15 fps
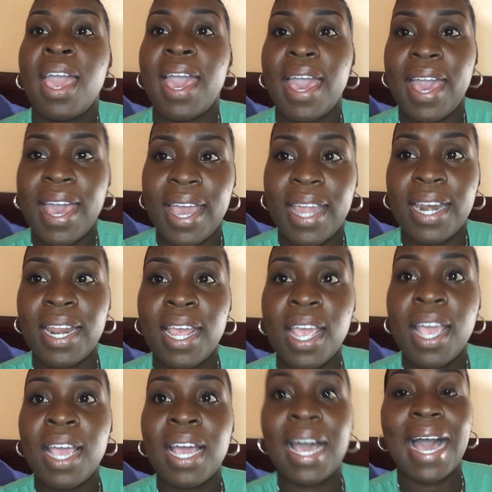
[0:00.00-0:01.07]
and
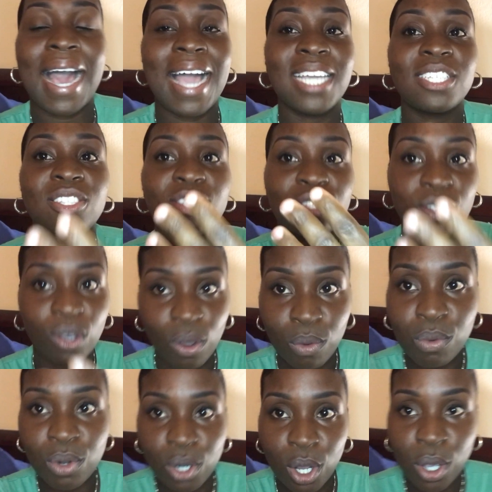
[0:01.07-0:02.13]
I
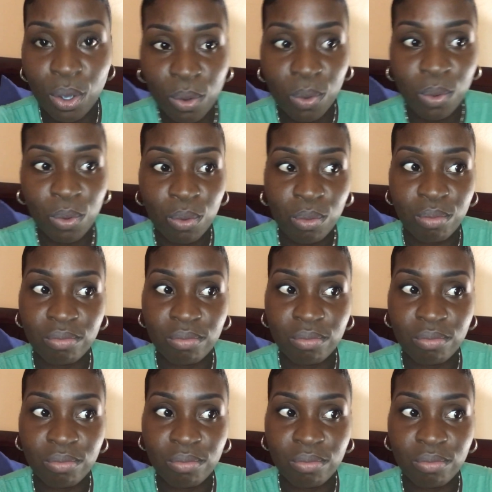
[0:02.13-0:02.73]
don't know